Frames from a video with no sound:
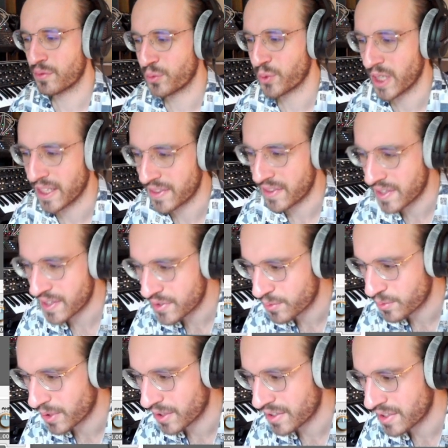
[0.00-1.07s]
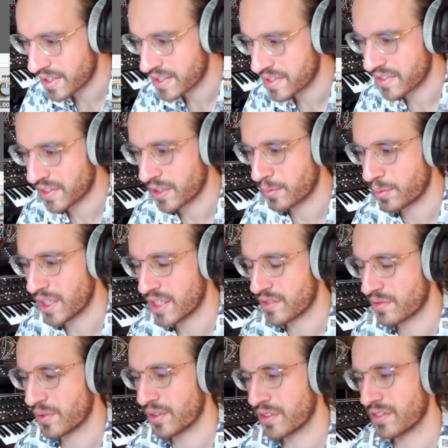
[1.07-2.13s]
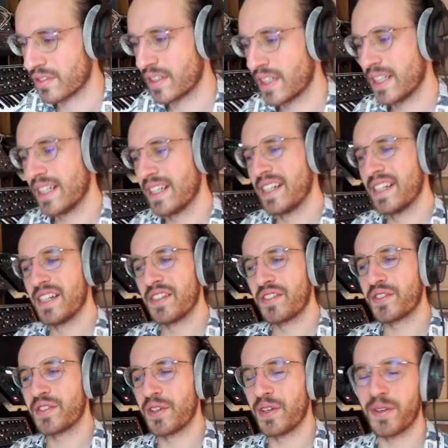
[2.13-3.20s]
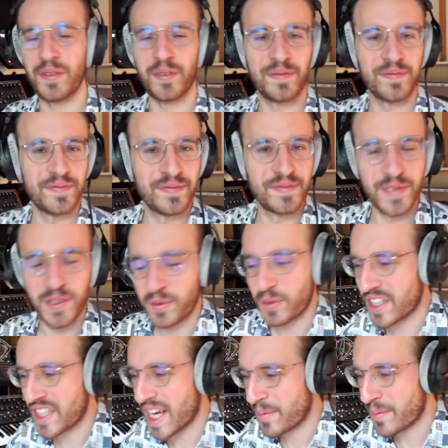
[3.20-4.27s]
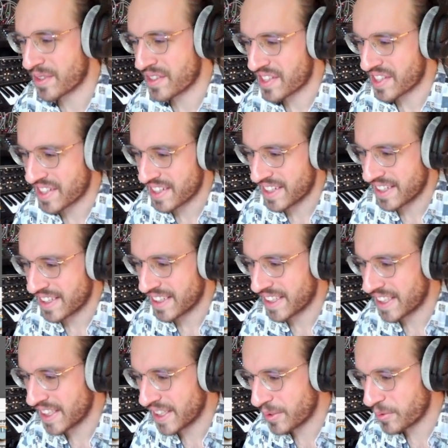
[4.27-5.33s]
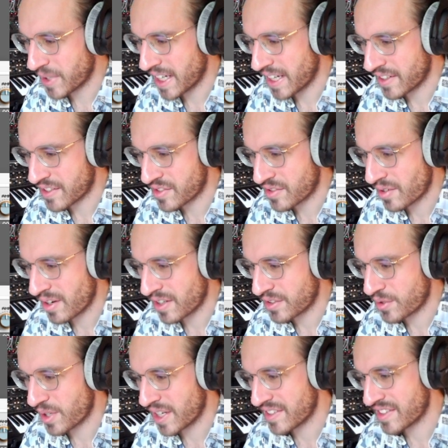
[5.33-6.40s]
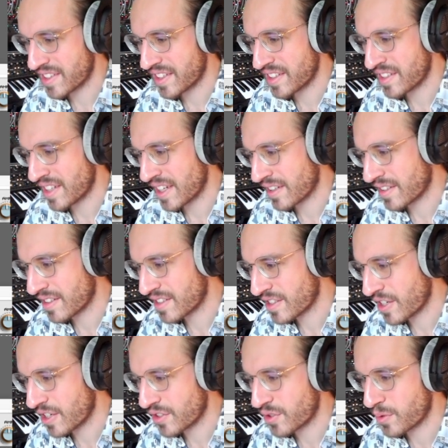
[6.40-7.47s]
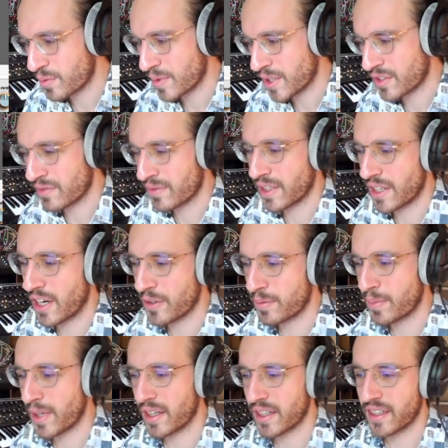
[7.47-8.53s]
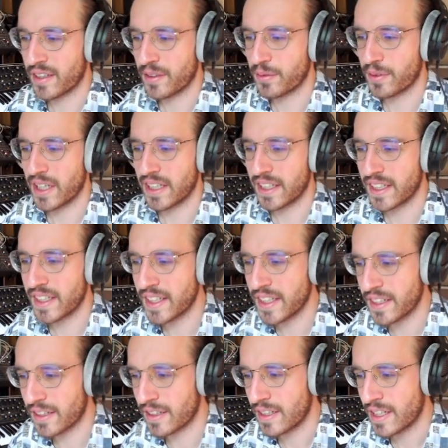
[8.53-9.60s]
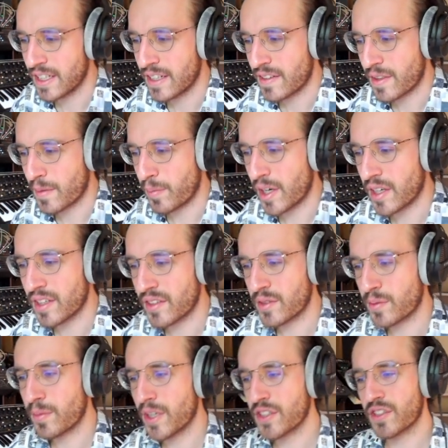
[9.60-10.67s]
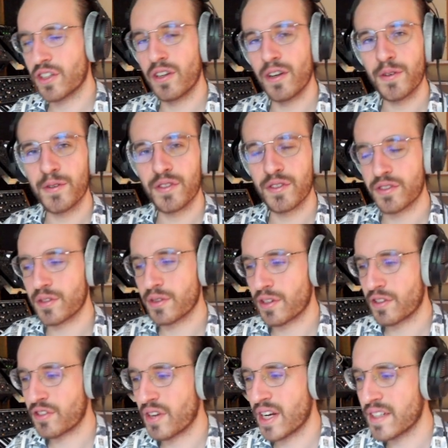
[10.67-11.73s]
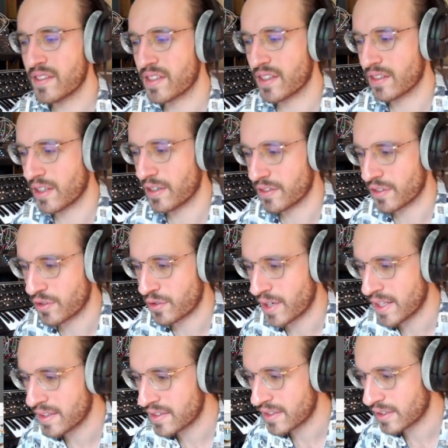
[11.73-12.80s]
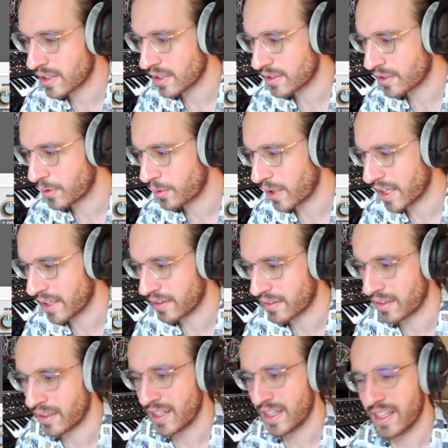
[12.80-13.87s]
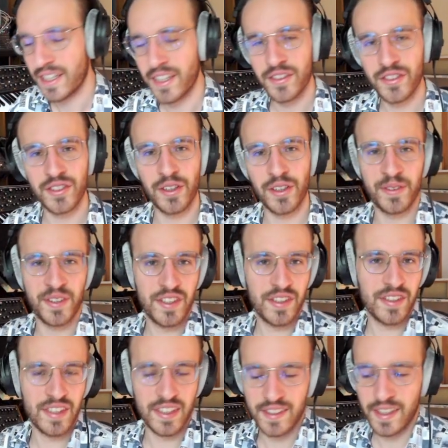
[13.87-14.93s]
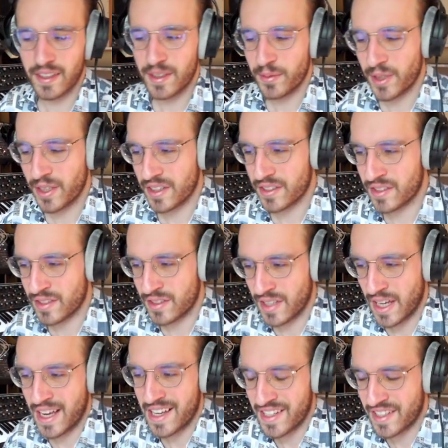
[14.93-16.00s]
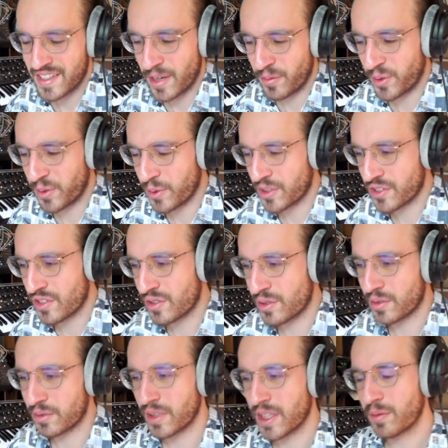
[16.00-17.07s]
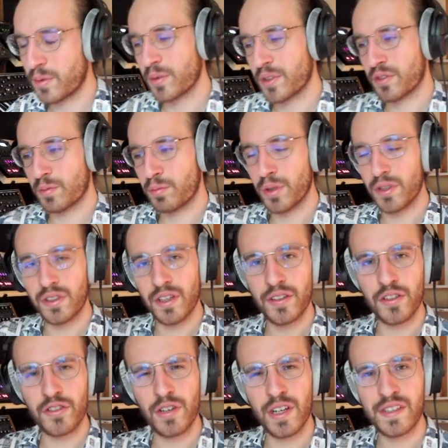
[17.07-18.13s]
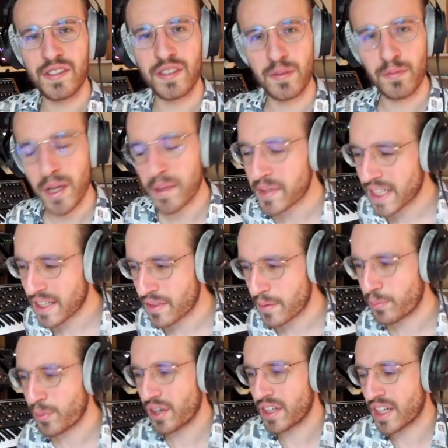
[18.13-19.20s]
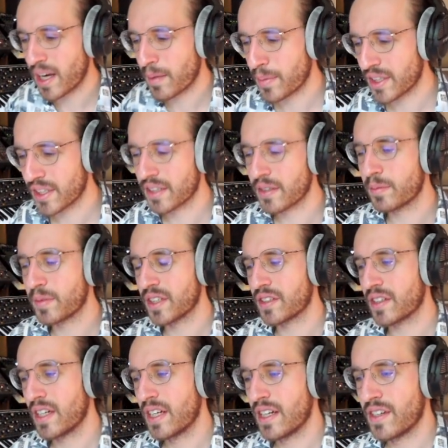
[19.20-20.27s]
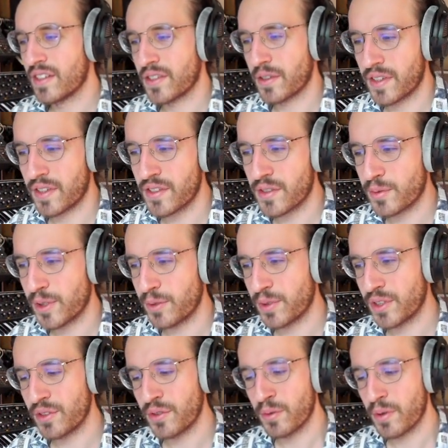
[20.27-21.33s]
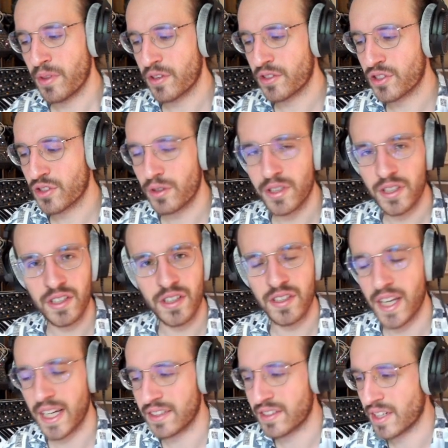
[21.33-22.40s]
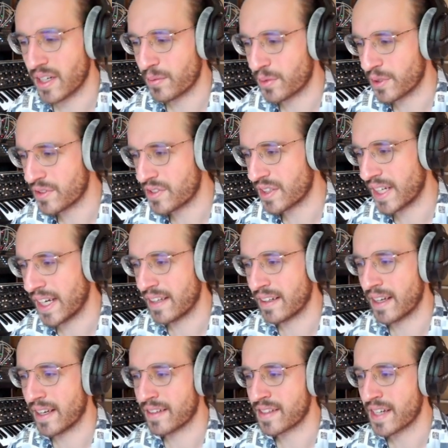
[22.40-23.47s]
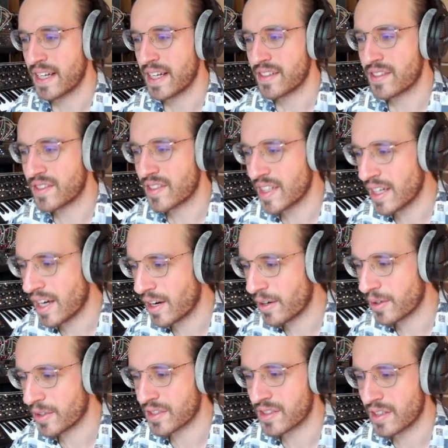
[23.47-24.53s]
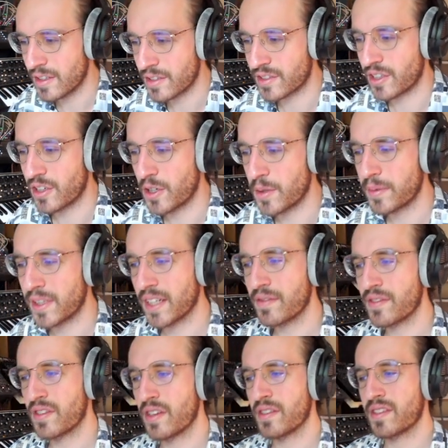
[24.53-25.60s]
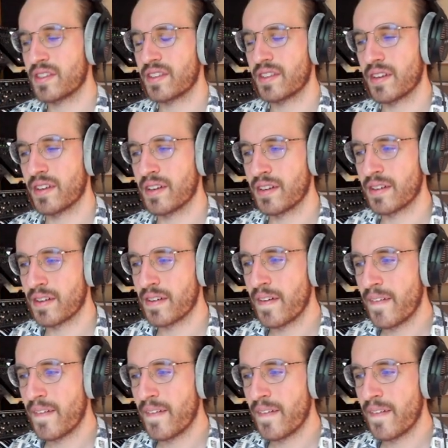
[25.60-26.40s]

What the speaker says: while this one is the compressed version. So what happened? Here we had a strong transient and not too much of a loud body, while here the body is much closer to the transient. Now the transient got quieter. So this is exactly what I said that we want to do, right? We want to put down the transient and maybe get the body up a little bit. So this is what we do with a short attack time once again, and see how oscilloscope gives us the